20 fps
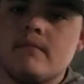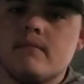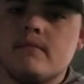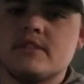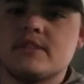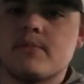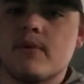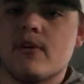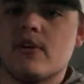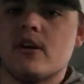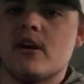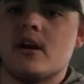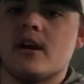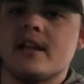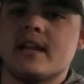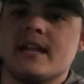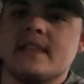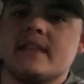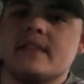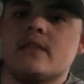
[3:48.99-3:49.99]

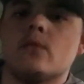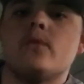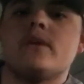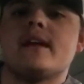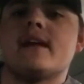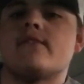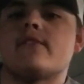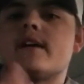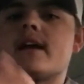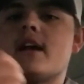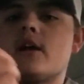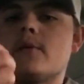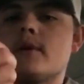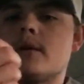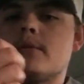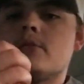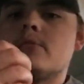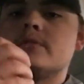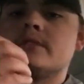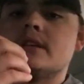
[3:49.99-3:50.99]
spawn, and then the week after that I'll
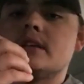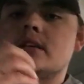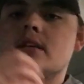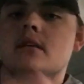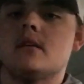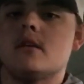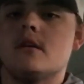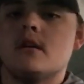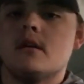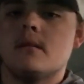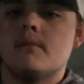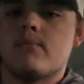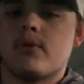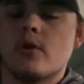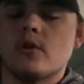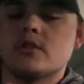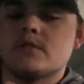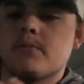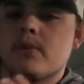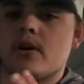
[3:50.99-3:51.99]
come up with the
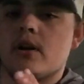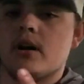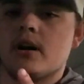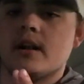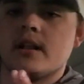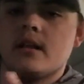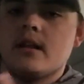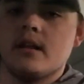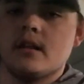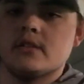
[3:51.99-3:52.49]
pro spawn.